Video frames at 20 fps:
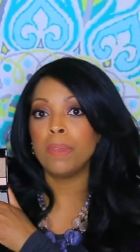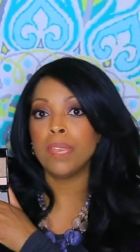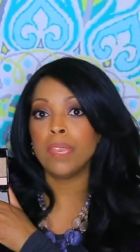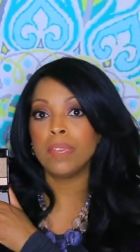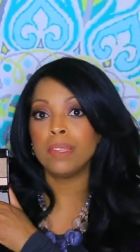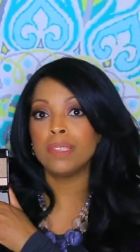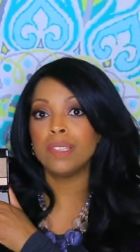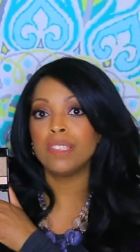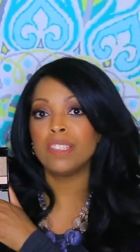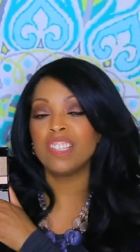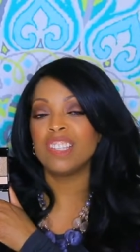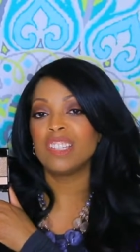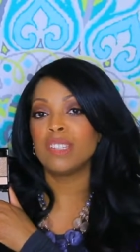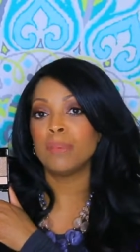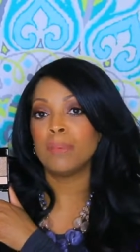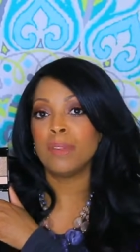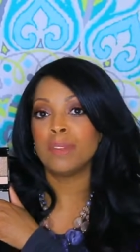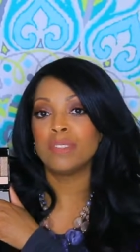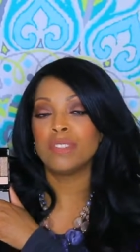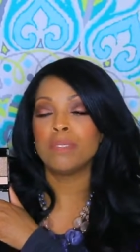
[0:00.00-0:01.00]
because this is
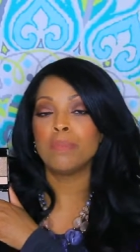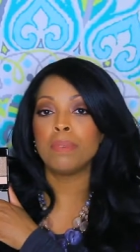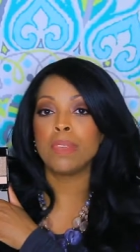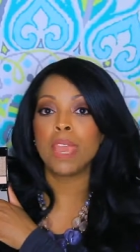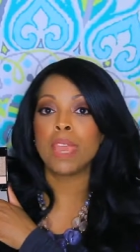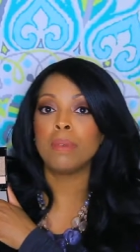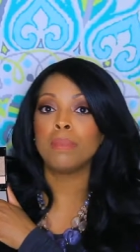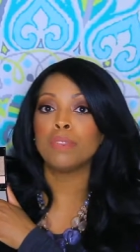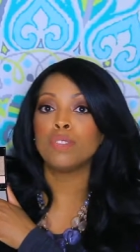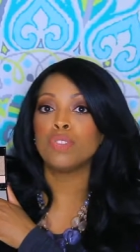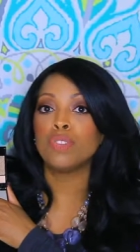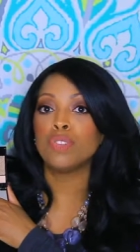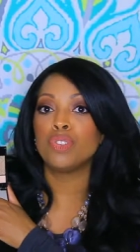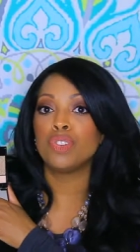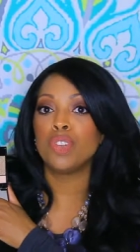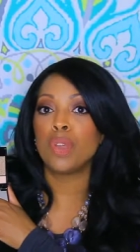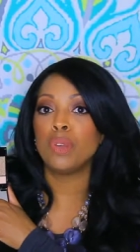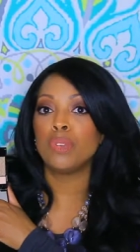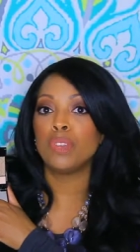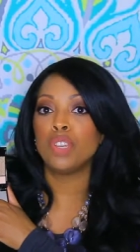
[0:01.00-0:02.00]
supposed to be able to
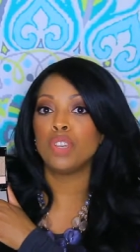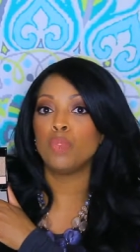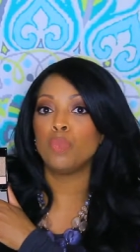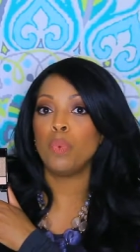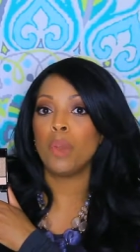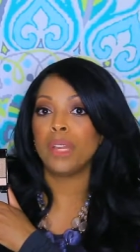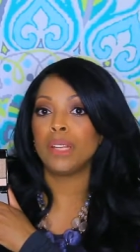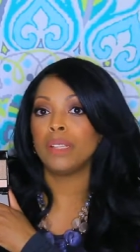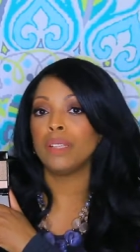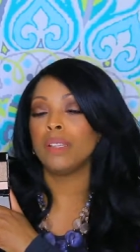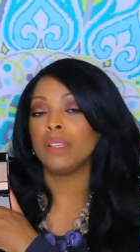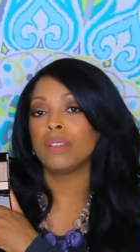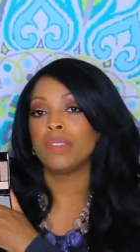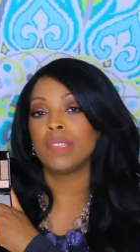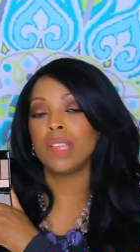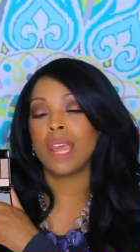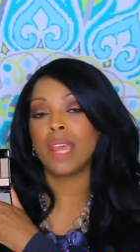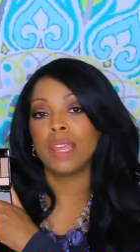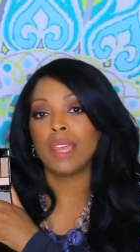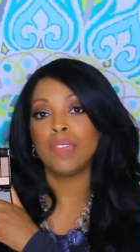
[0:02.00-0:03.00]
show you what it
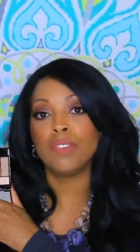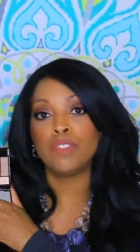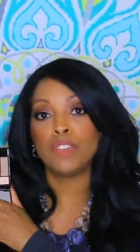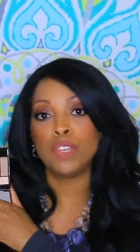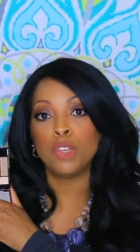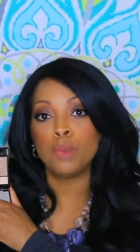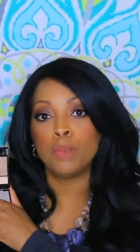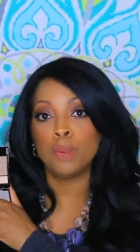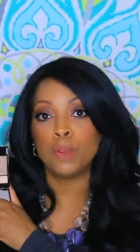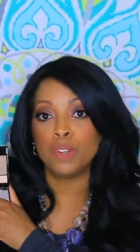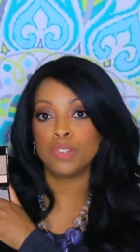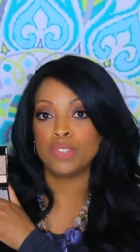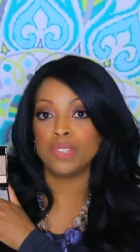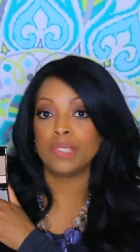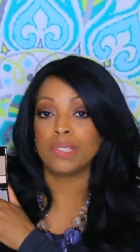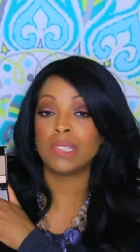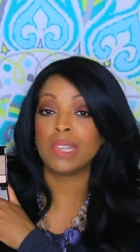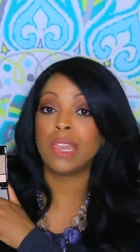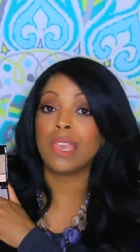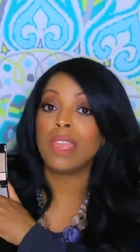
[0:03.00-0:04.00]
looks like if you
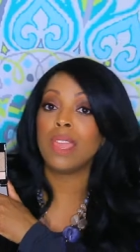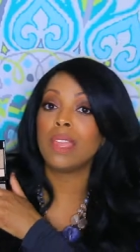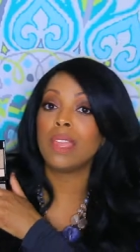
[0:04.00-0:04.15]
purchase